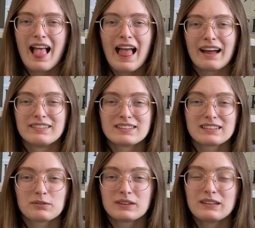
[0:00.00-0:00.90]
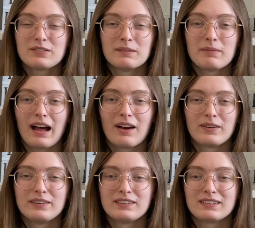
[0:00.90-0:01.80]
And we just have really fun
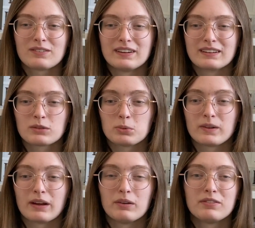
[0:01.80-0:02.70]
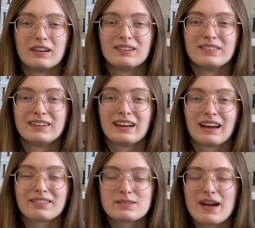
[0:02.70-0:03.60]
powers, and it's fun to explore that with them and
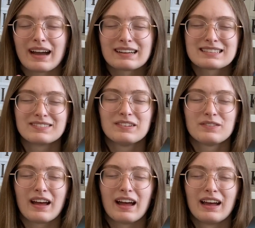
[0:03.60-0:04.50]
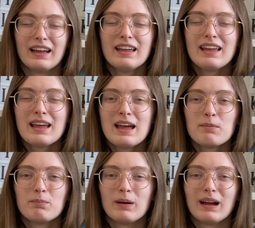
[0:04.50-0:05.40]
have some action with that.
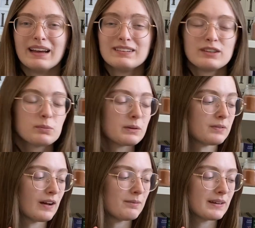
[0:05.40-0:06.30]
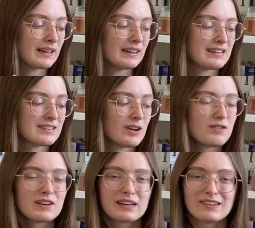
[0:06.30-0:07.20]
But it's super fun because
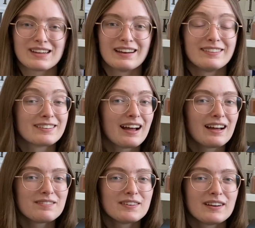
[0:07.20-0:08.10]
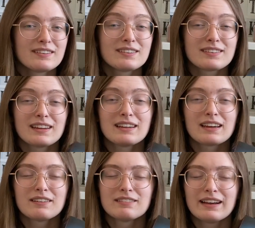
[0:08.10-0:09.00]
Nova goes undercover as like
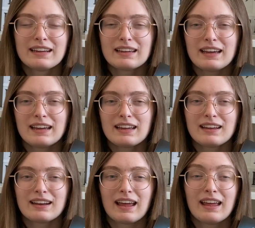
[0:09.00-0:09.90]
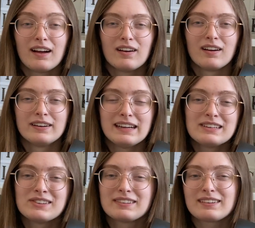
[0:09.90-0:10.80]
a renegade on
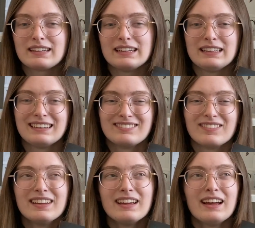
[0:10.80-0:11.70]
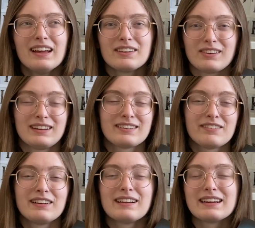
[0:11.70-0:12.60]
Adrian's team, so he doesn't
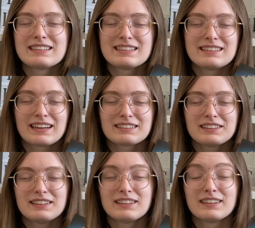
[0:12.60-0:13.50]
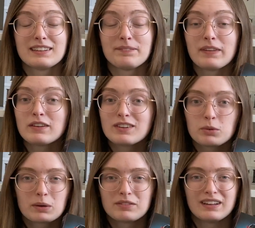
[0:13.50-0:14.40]
realize she's actually a
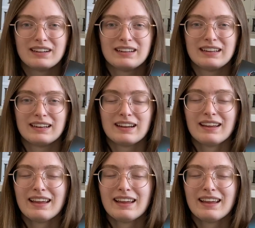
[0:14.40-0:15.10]
super villain.